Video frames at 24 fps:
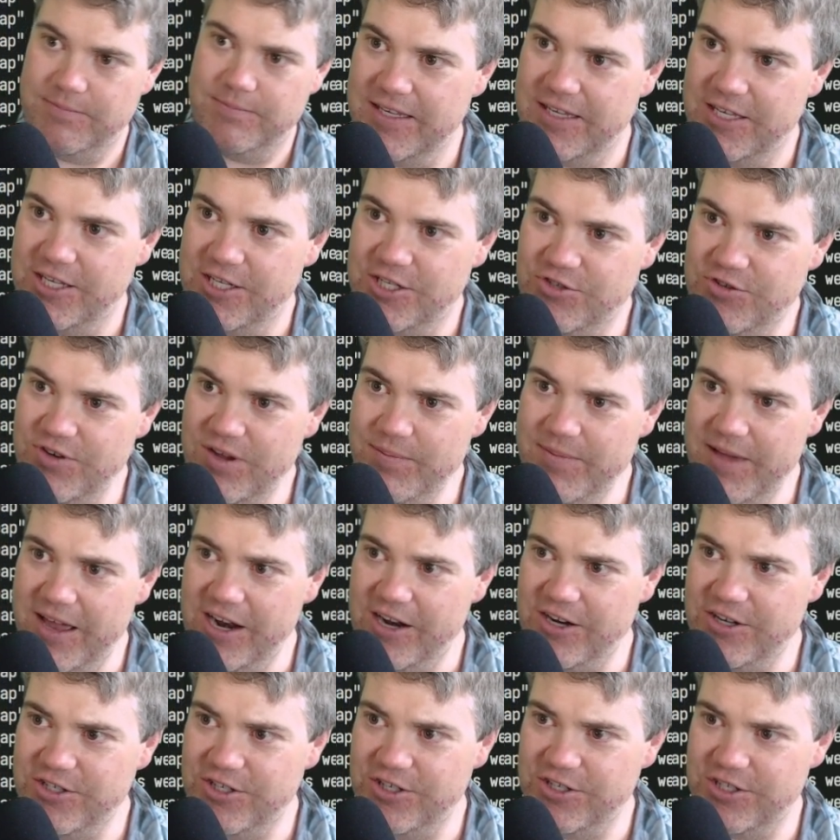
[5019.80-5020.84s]
Stream
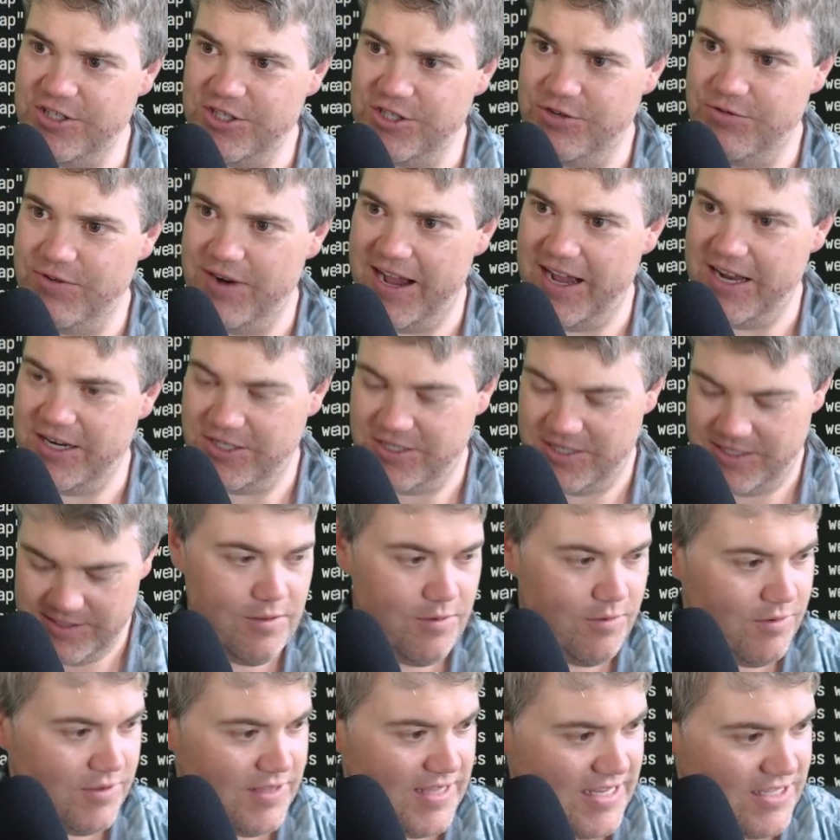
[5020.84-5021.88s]
Manager just crashed.
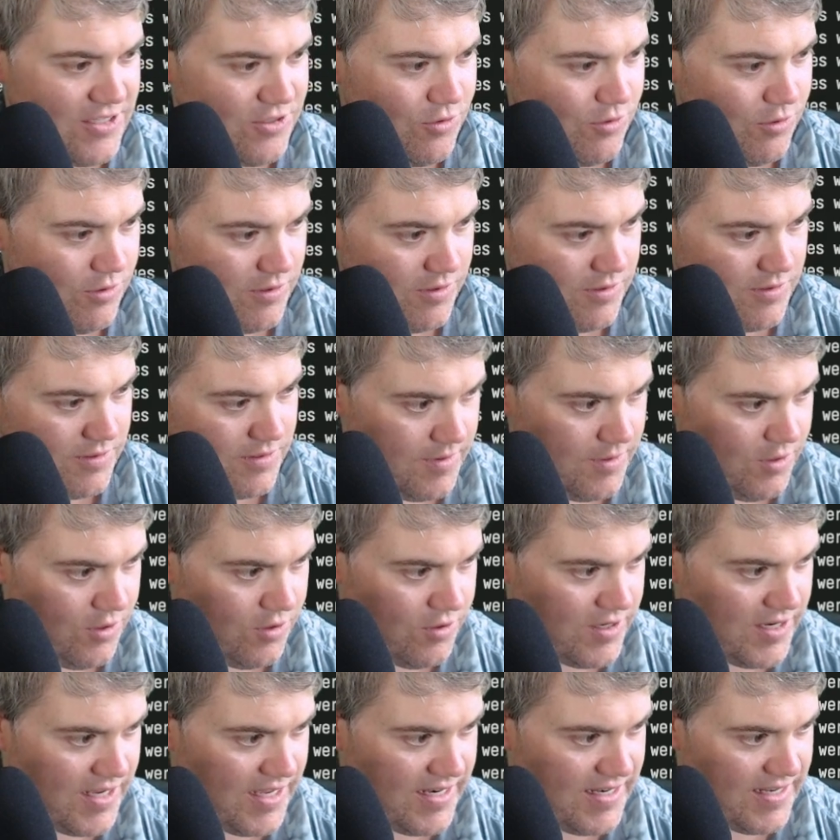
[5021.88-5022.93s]
Well, that's cool.
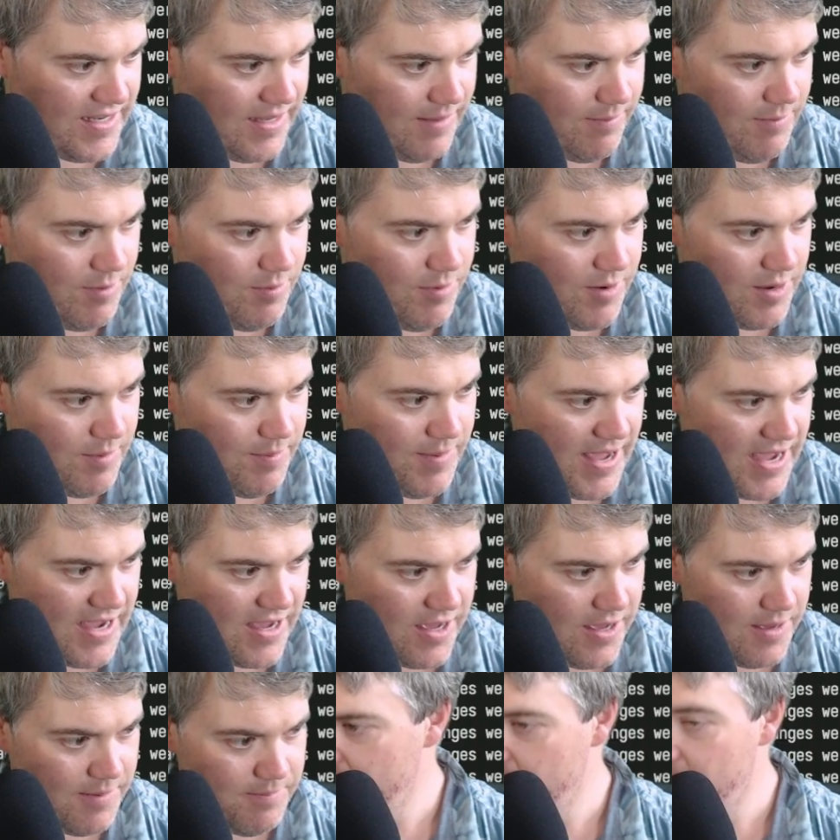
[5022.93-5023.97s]
Hold on, let me bring it back
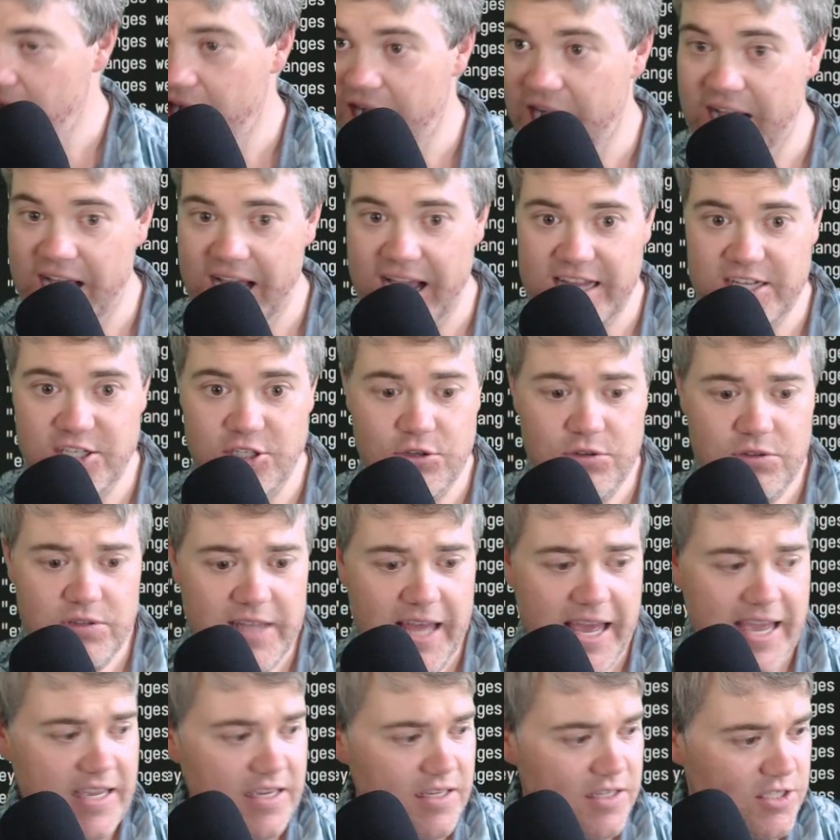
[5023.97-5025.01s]
up. I do
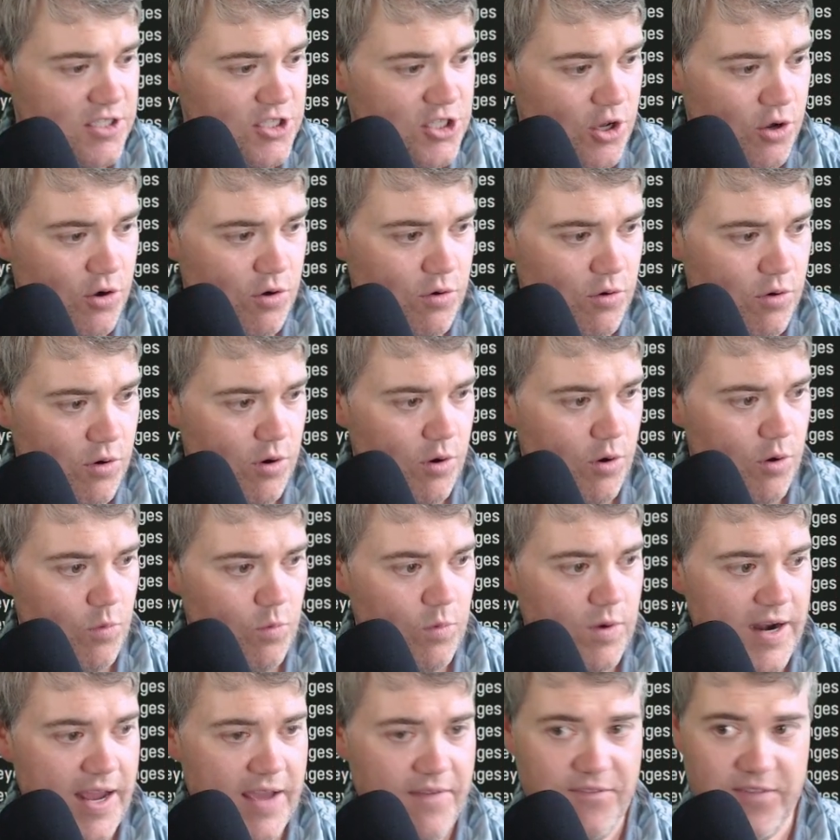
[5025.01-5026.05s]
like, so
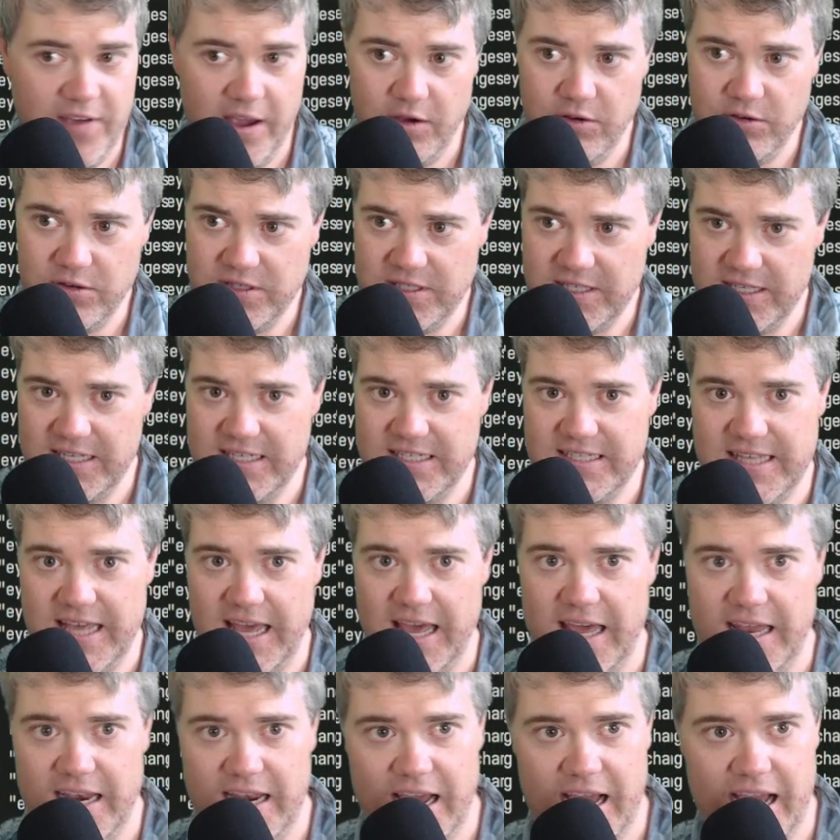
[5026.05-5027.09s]
what I found is
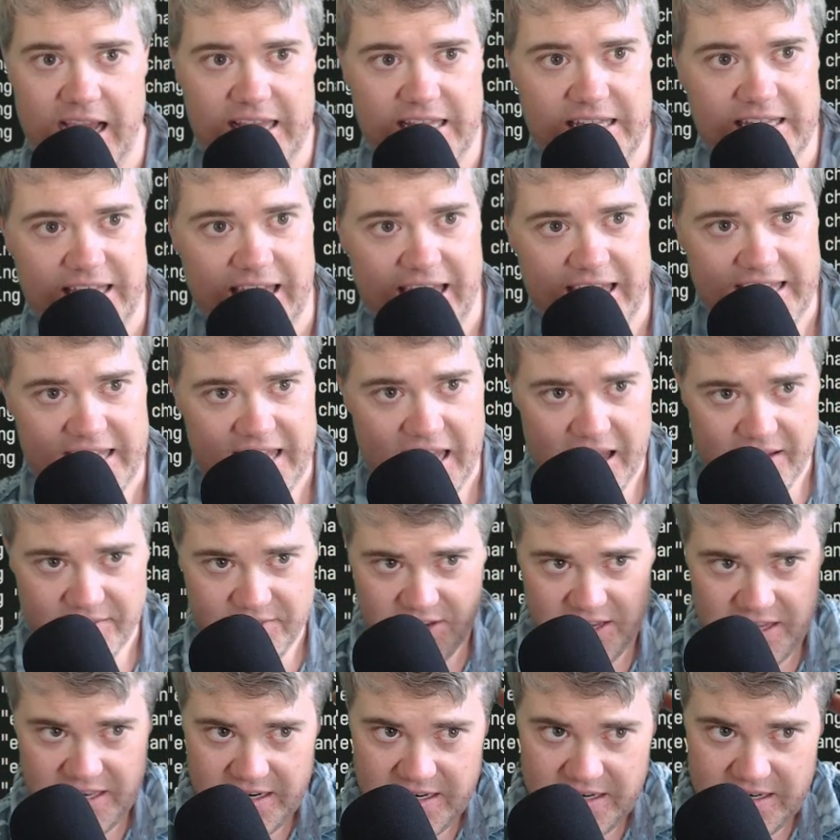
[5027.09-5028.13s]
that I like
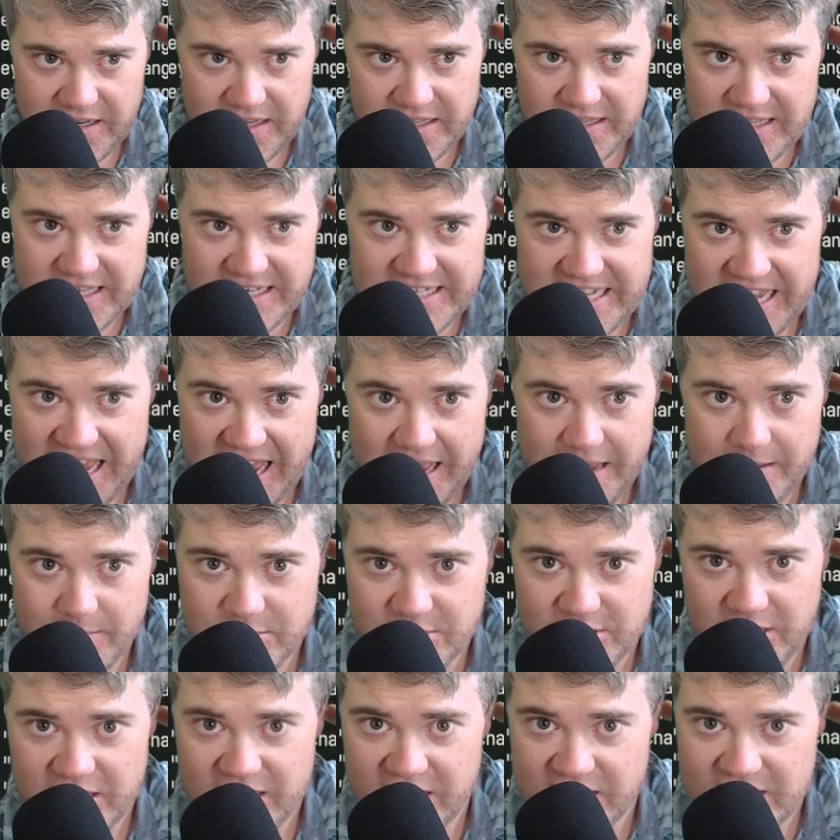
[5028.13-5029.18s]
having the tabs
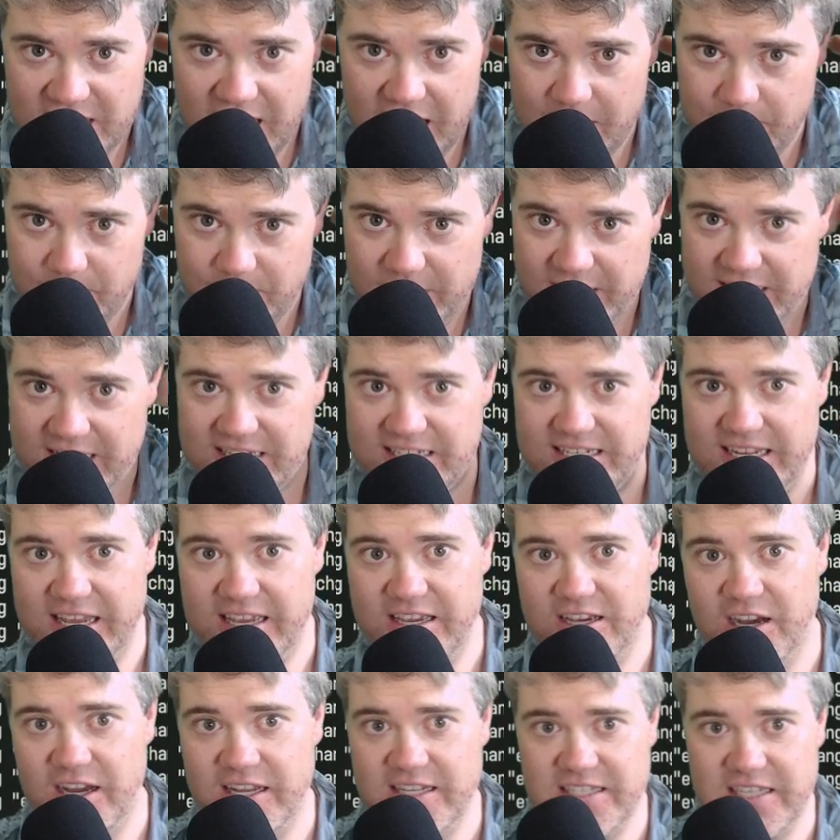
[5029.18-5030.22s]
on the top because I
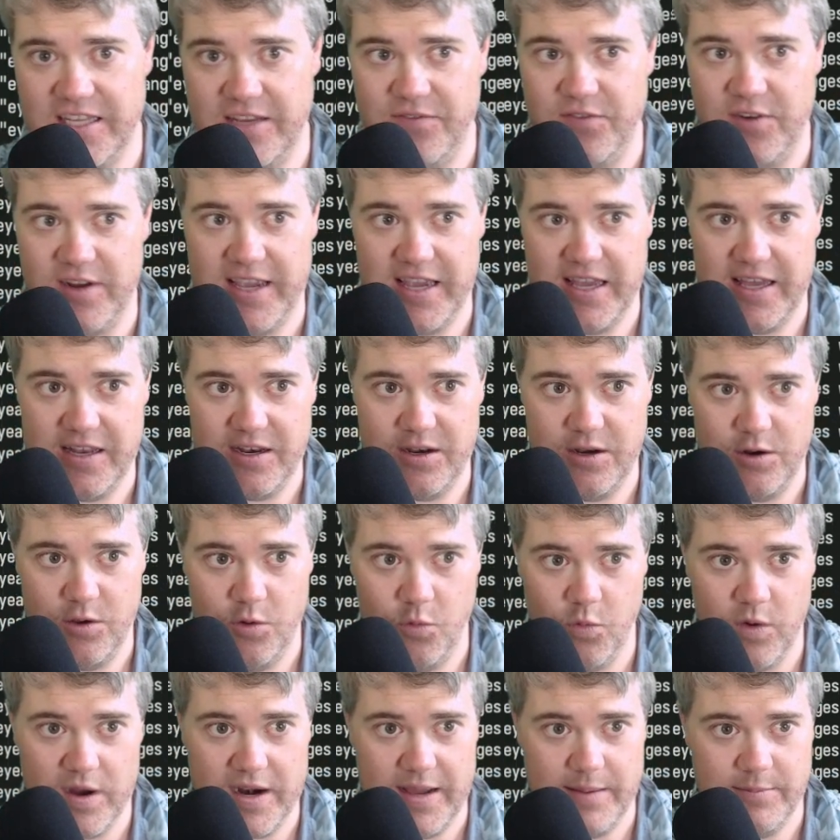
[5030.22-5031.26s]
constantly forget
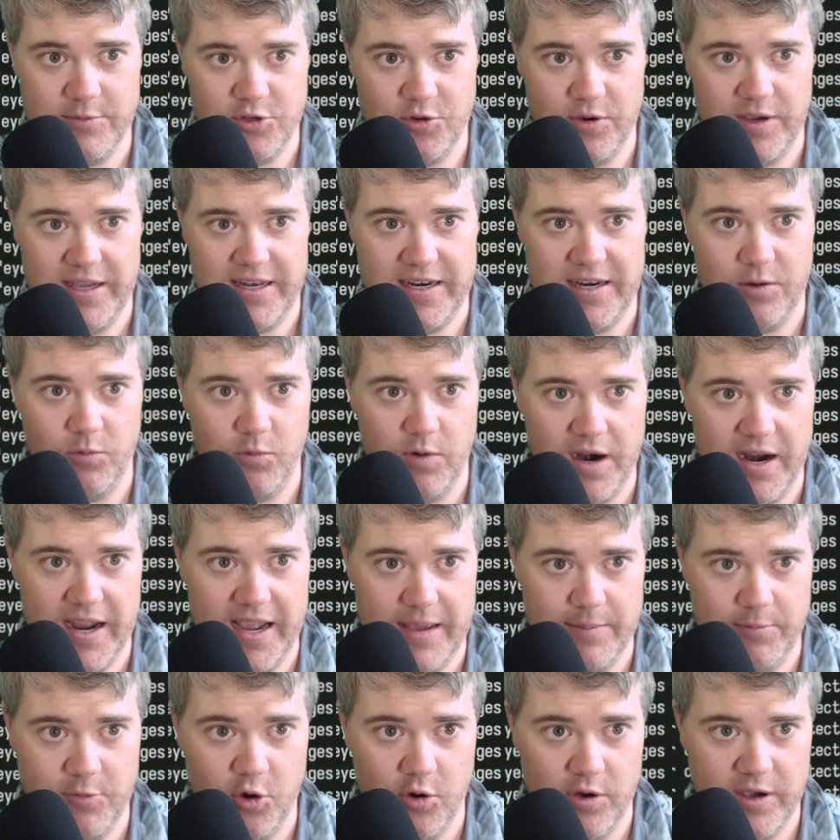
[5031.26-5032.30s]
what I'm doing and where I
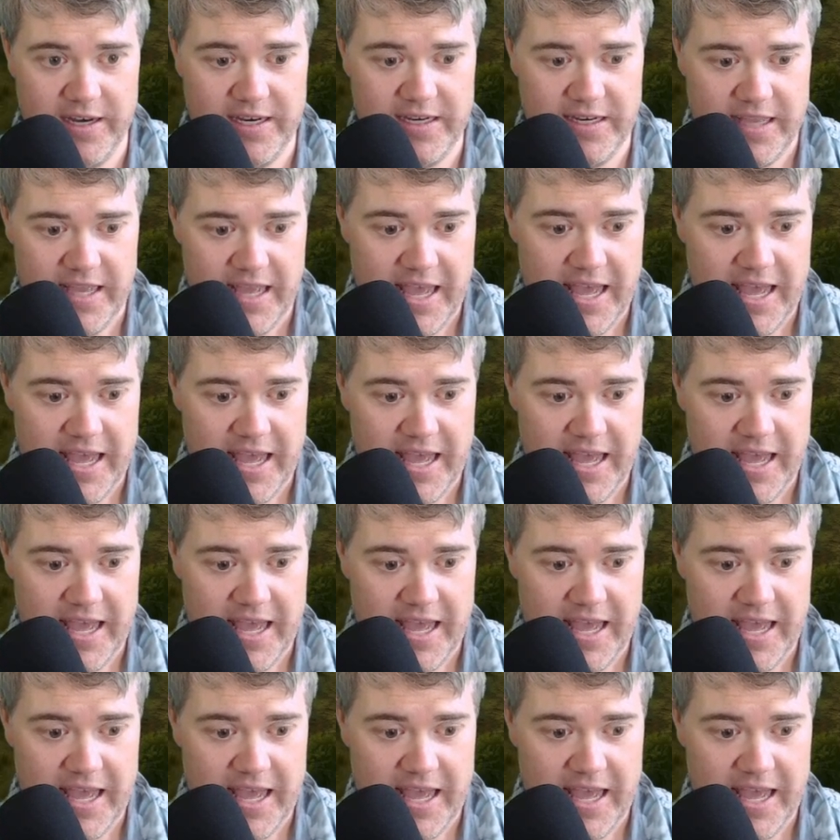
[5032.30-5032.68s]
am going.